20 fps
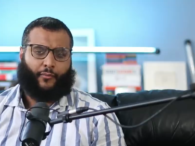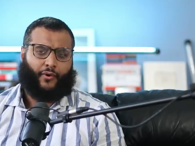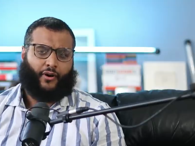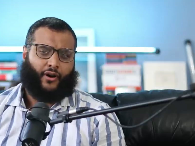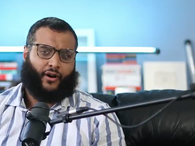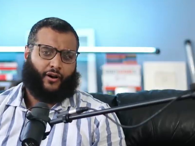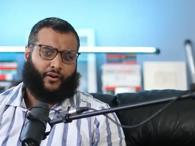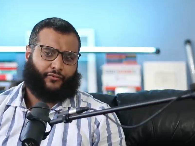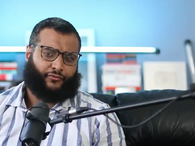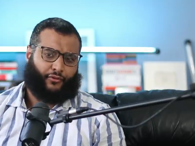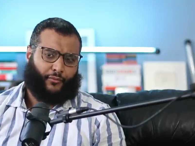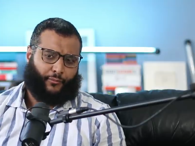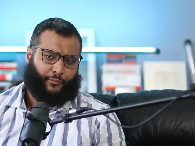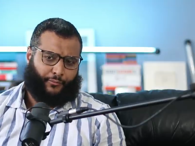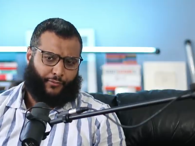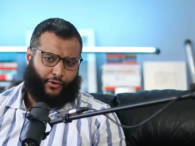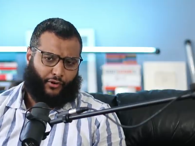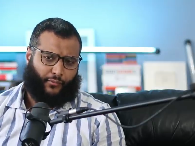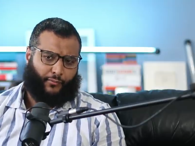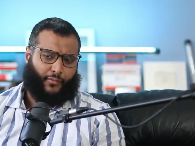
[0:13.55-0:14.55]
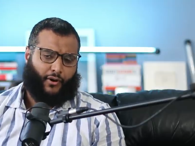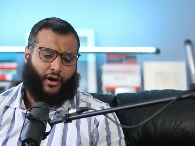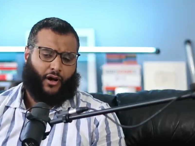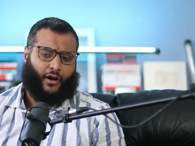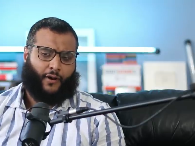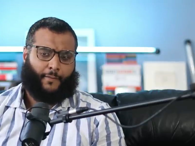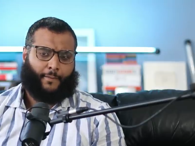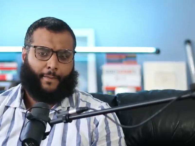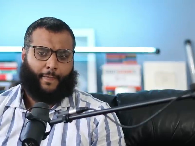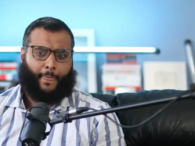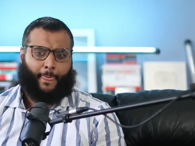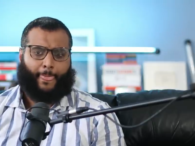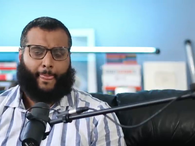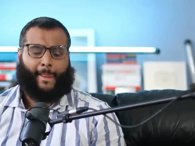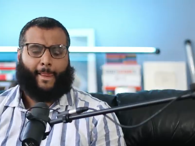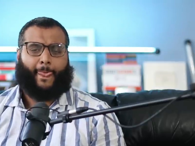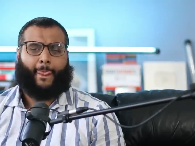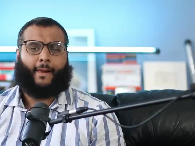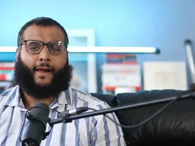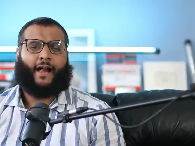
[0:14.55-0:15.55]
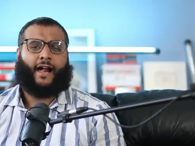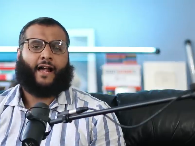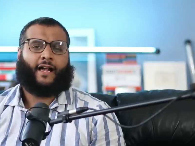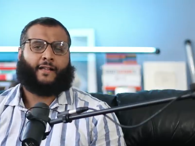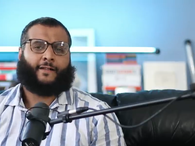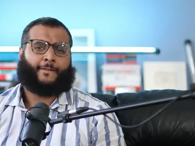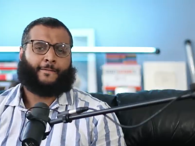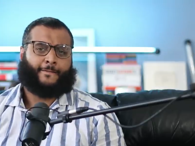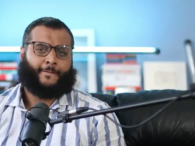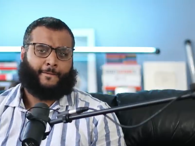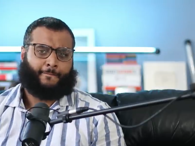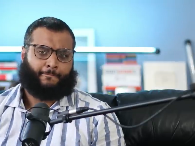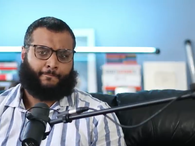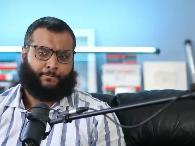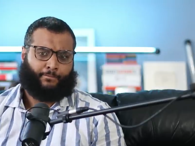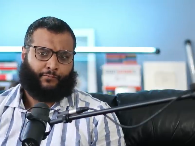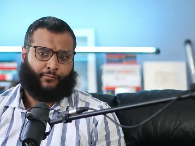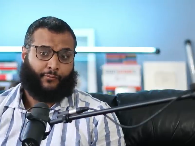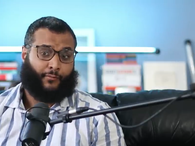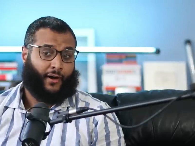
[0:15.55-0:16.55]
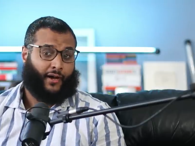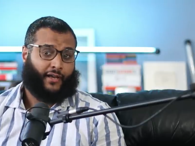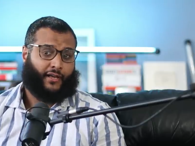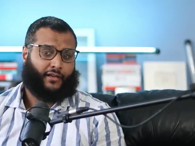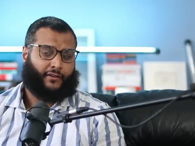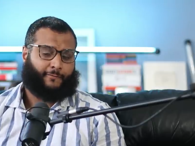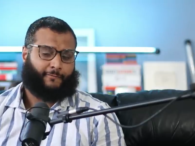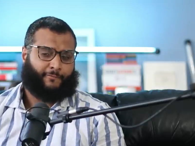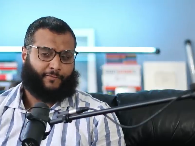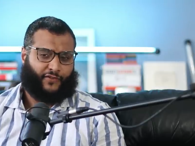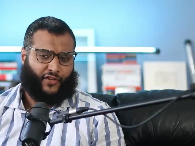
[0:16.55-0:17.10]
from Bill Maher and Mike